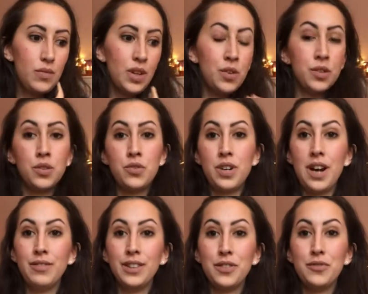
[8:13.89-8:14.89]
also
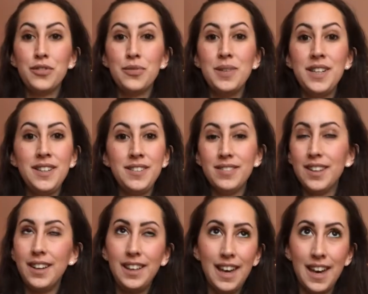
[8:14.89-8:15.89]
traveling for me,
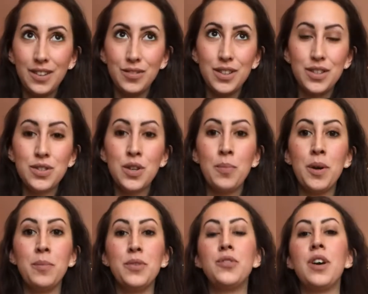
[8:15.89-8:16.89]
again with this
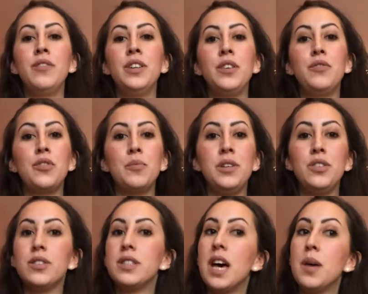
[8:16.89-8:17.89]
topic, but traveling for me
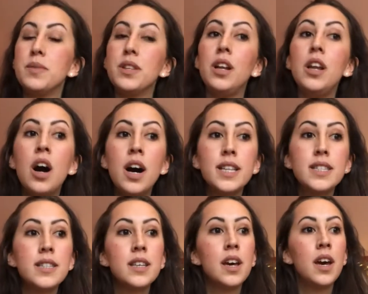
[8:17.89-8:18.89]
just helps a lot.
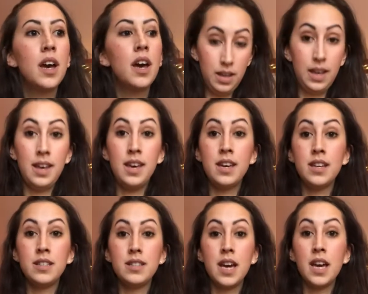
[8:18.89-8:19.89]

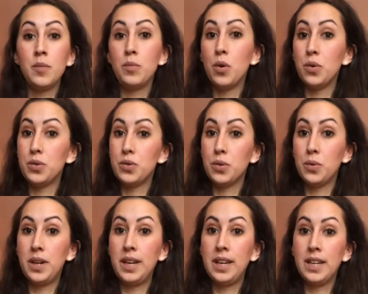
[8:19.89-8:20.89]
And I am also
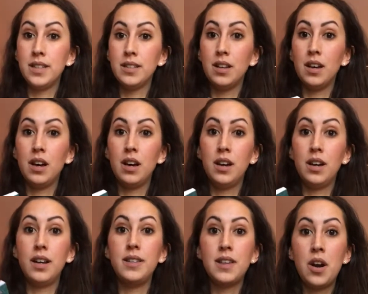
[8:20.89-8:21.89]
in
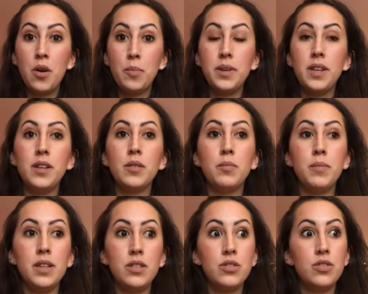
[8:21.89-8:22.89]
therapy,
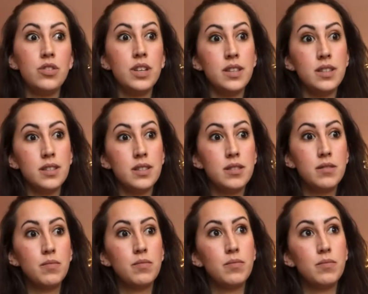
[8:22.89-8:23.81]
which is